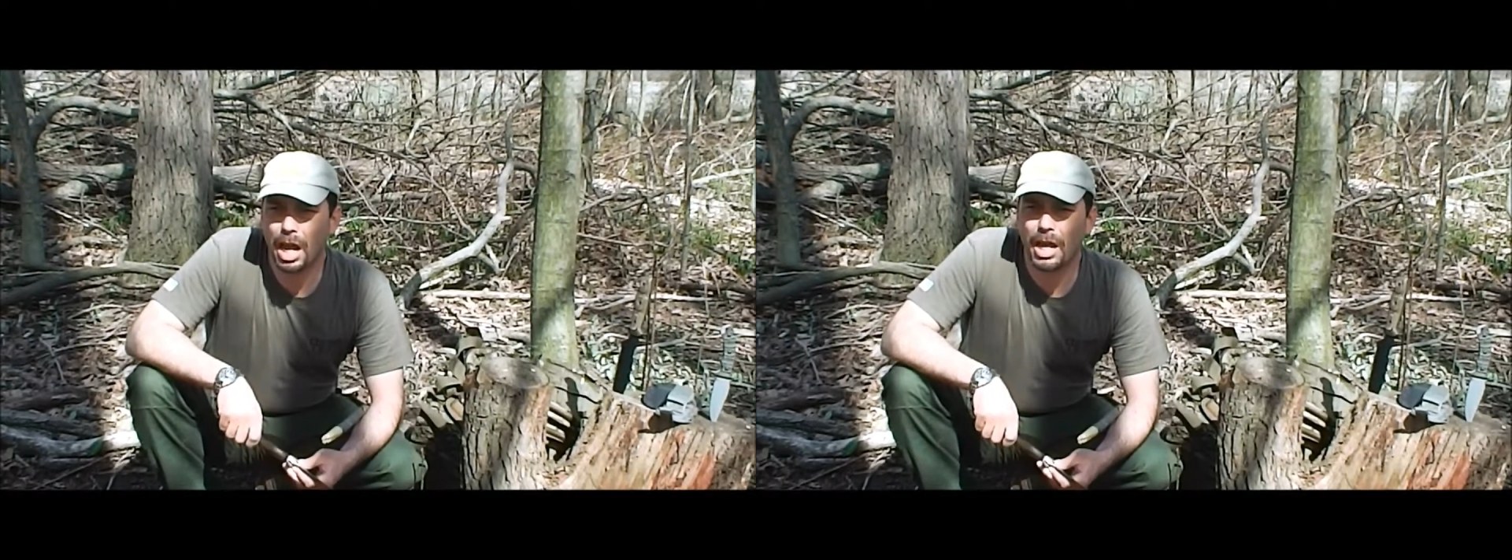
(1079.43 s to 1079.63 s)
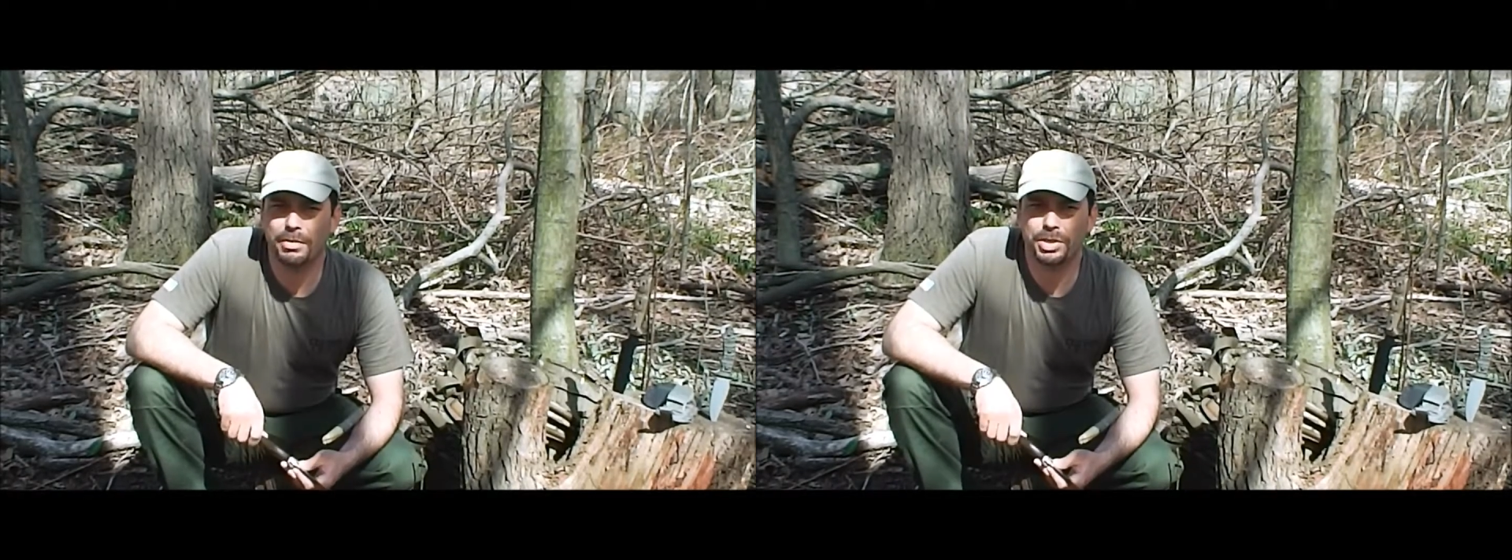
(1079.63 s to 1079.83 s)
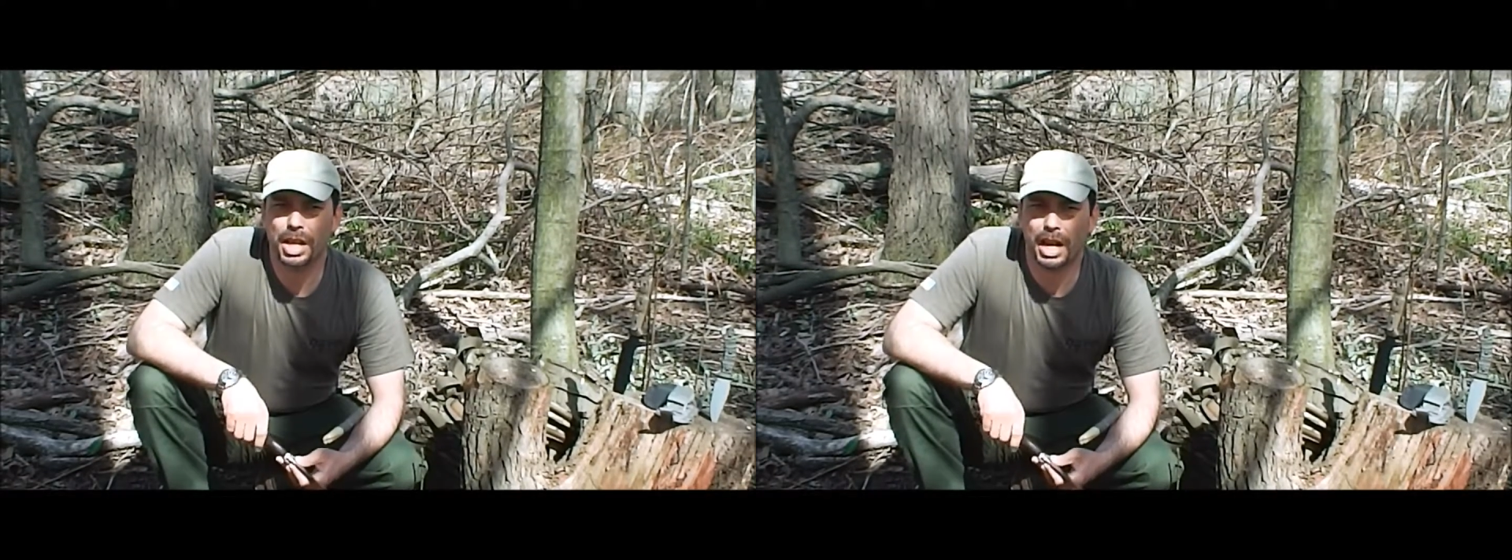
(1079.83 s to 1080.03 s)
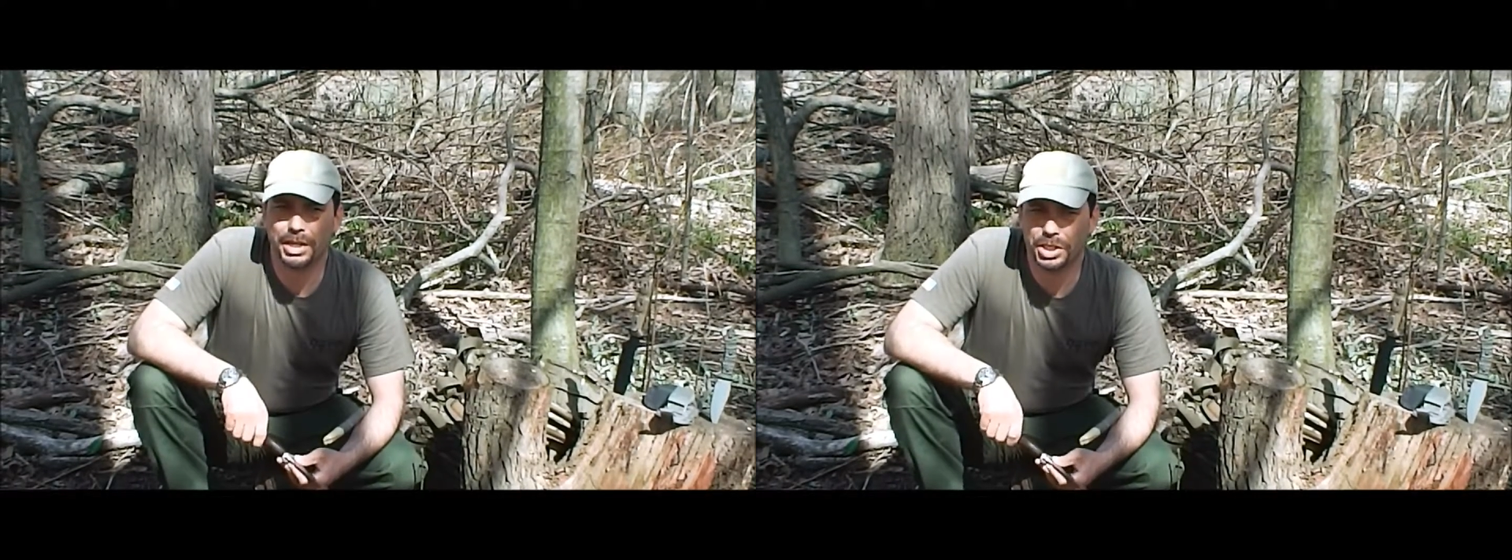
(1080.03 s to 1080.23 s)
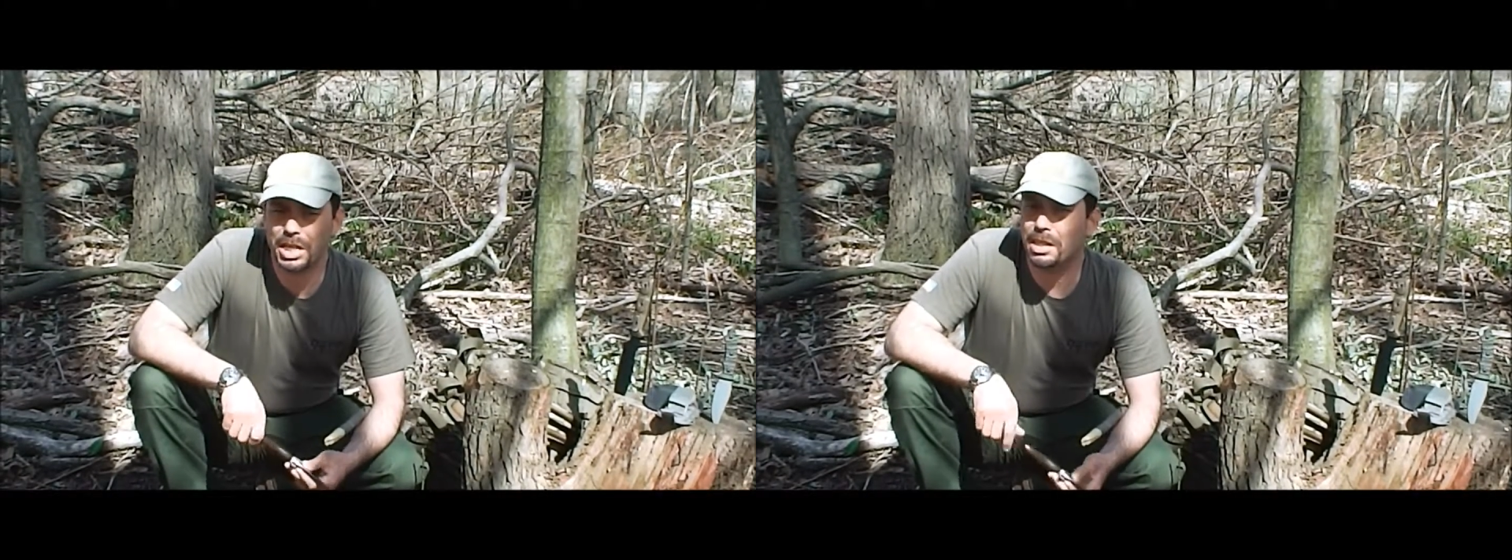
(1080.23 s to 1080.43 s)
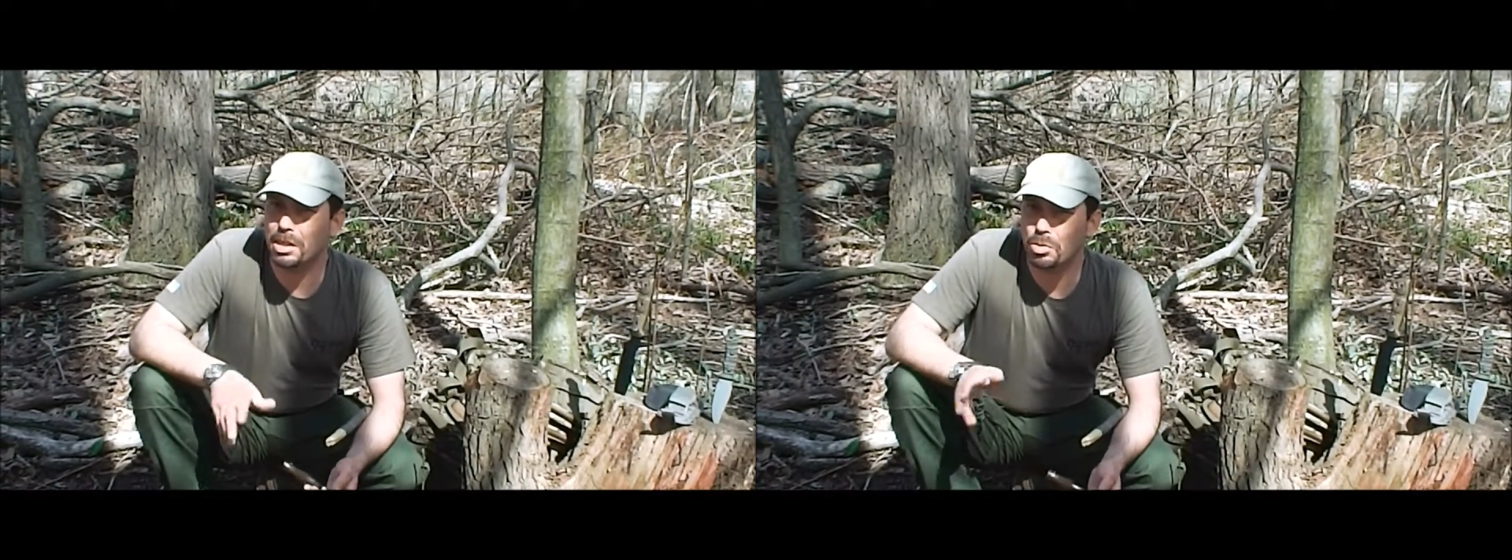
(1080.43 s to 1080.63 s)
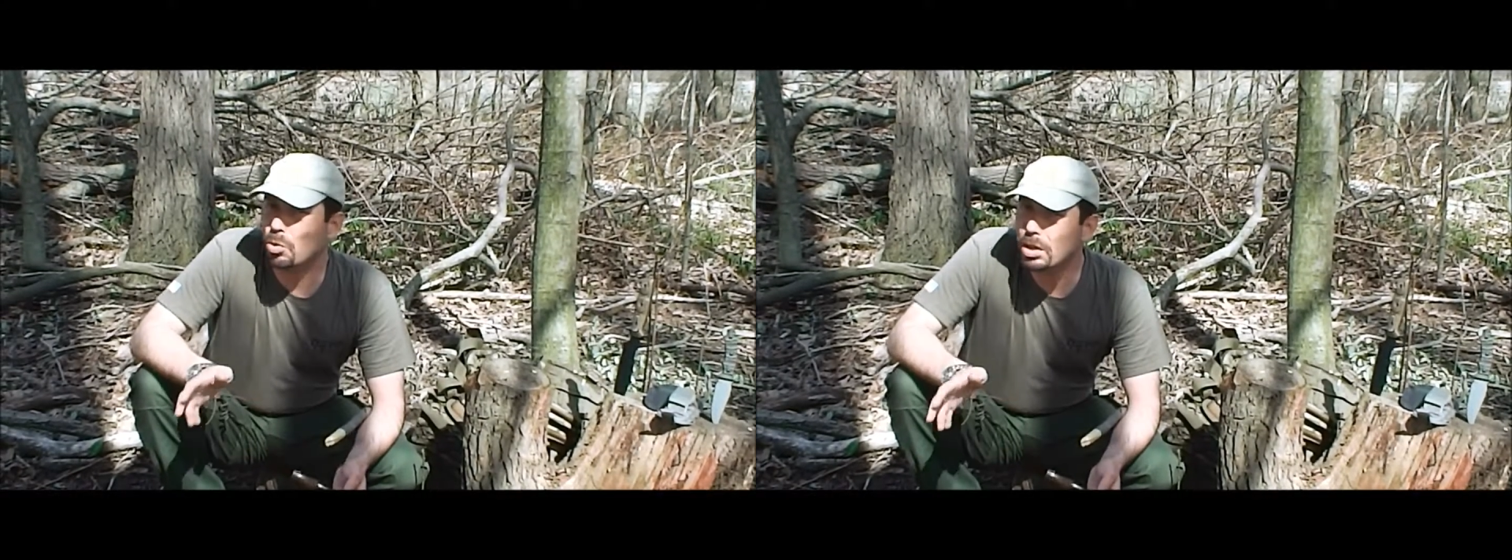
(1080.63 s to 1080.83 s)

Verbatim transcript: knives that I see that you